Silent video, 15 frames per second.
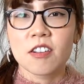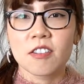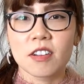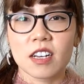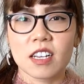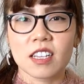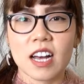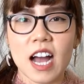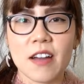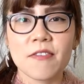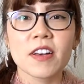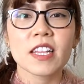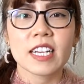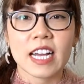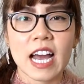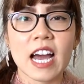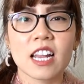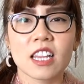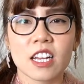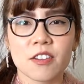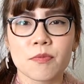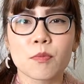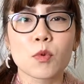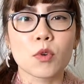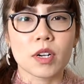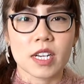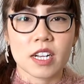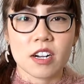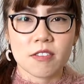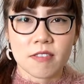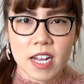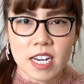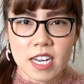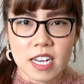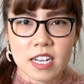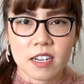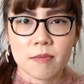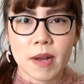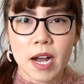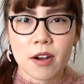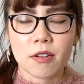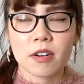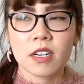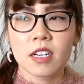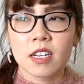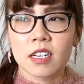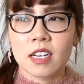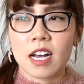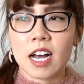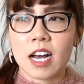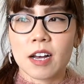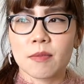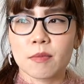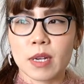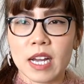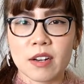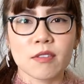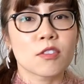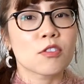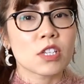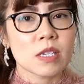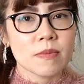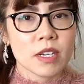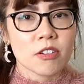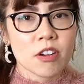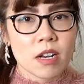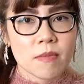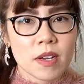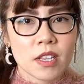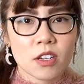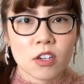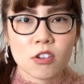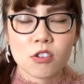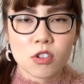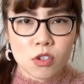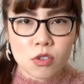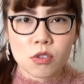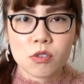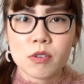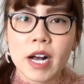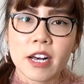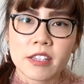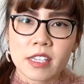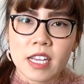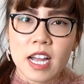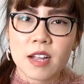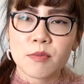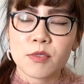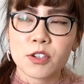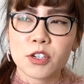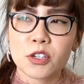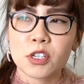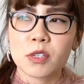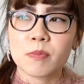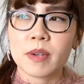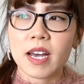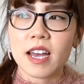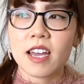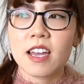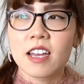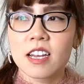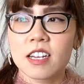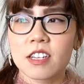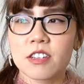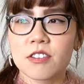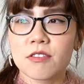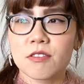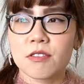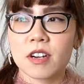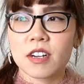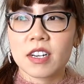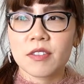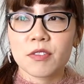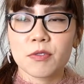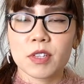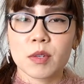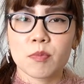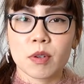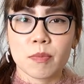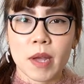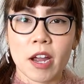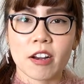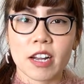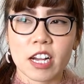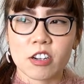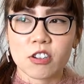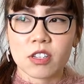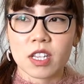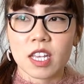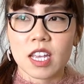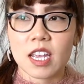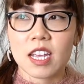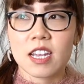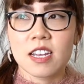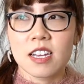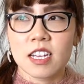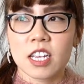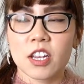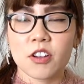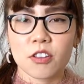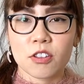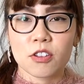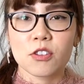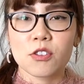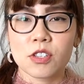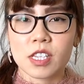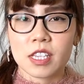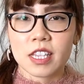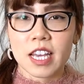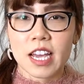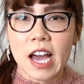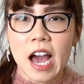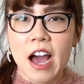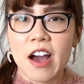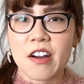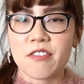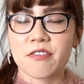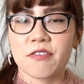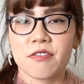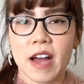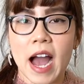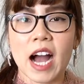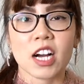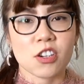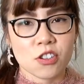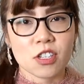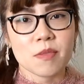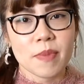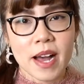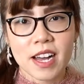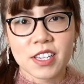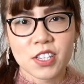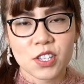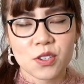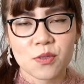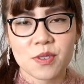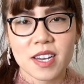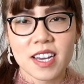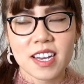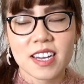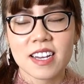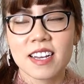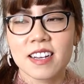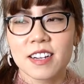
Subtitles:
I felt like I had a lot of mourning already about kind of losing my grandmother to Alzheimer's, but you are never really prepared to actually hear the news that they have actually passed away.